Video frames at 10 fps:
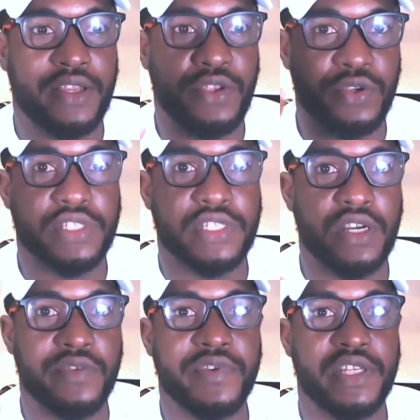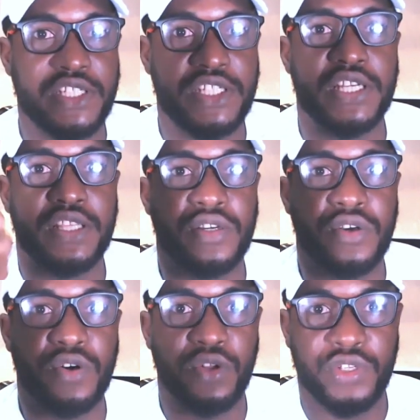yourself, initiate the
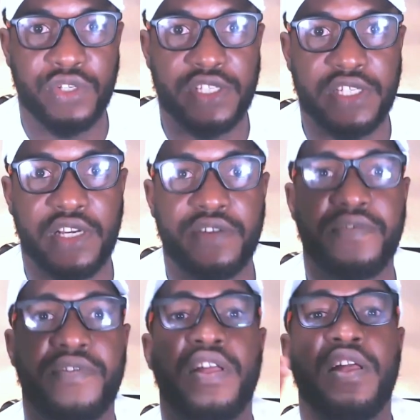call yourself,